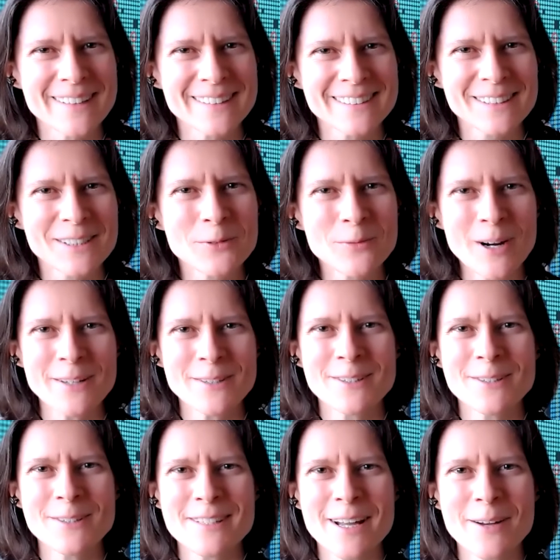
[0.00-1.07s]
So what
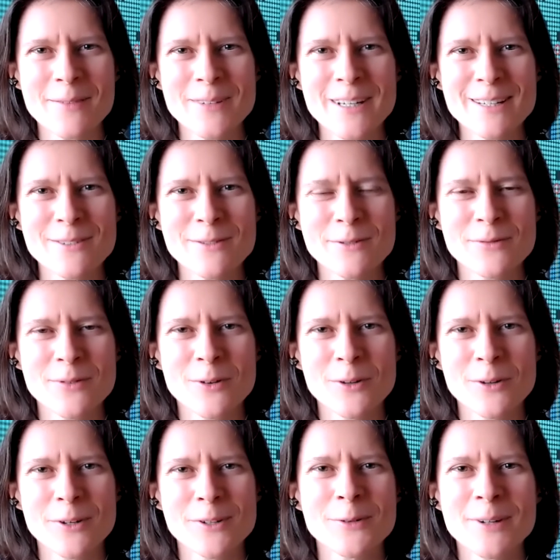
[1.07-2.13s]
does that mean
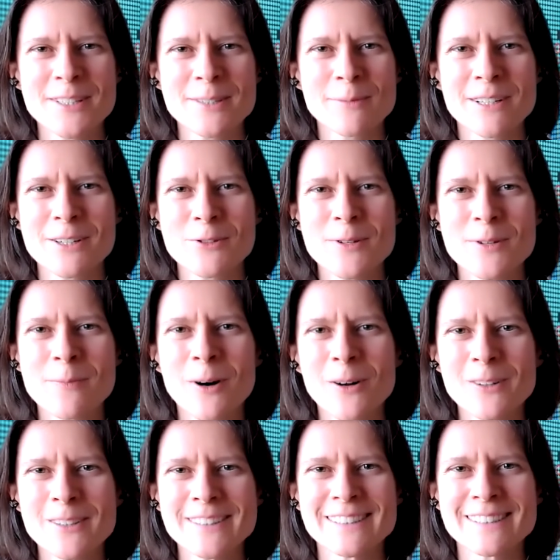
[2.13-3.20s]
for U.S. monetary
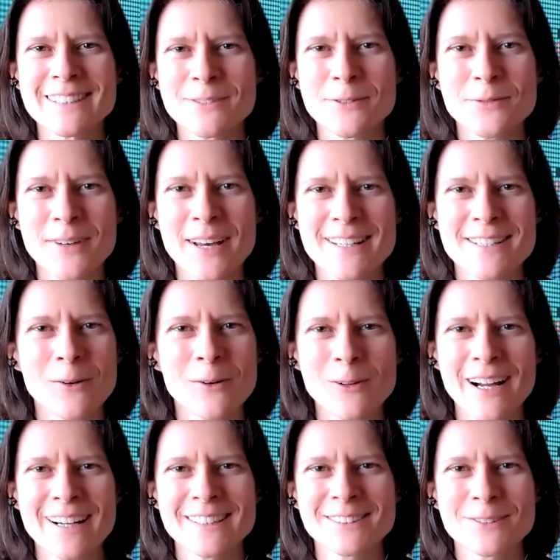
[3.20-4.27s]
policy, the Fed? All
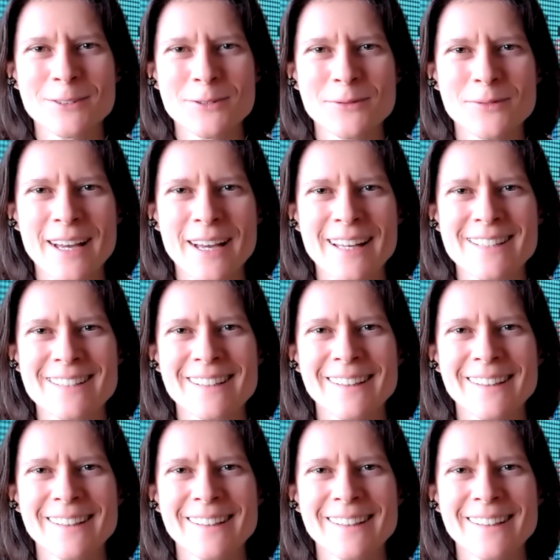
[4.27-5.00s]
eyes on the Fed.